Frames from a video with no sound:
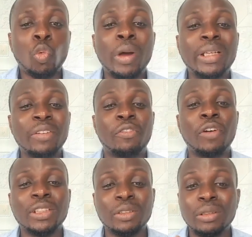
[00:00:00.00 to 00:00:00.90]

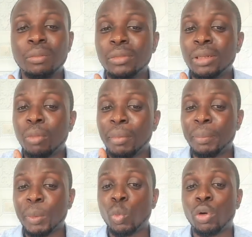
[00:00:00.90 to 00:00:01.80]
the
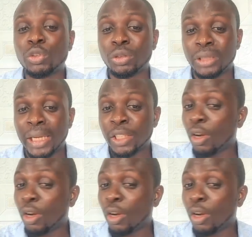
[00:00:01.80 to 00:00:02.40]
moment people want to search,